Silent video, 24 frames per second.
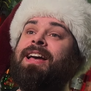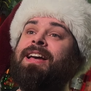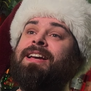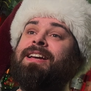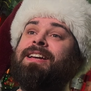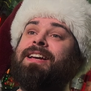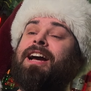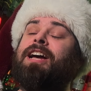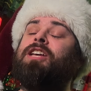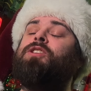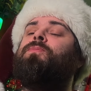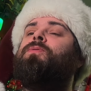
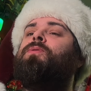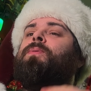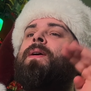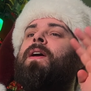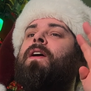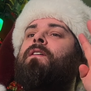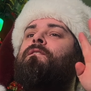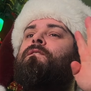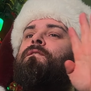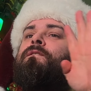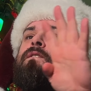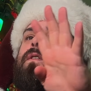Guys, we're doing
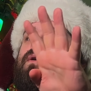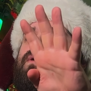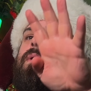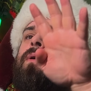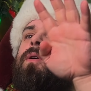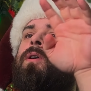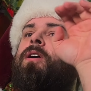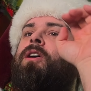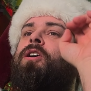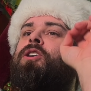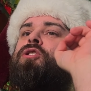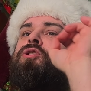
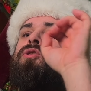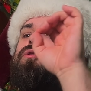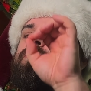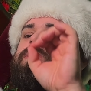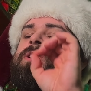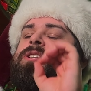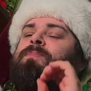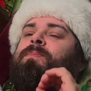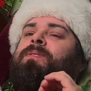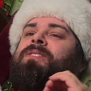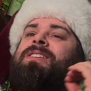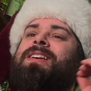4
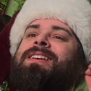Christmas